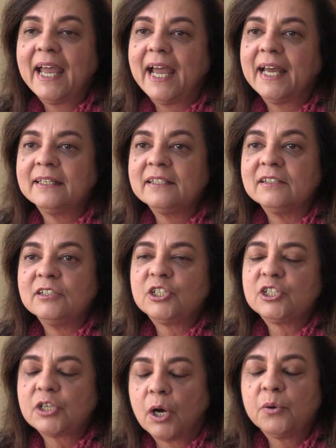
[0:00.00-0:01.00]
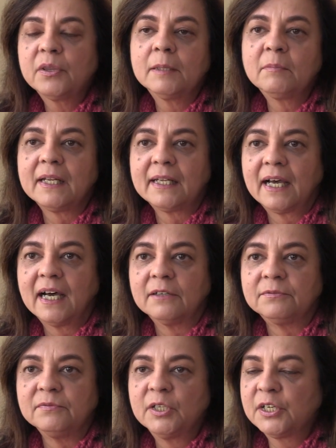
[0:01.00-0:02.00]
and show them
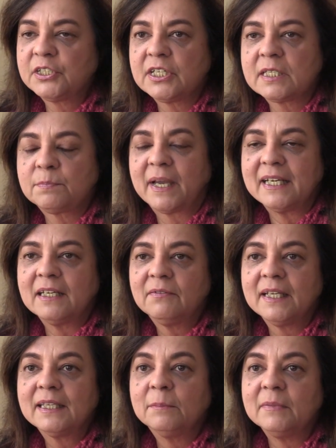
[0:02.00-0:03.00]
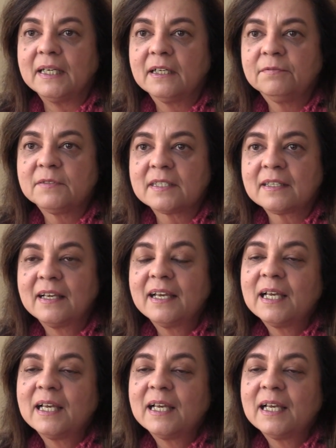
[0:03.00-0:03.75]
love, not just by giving them gifts,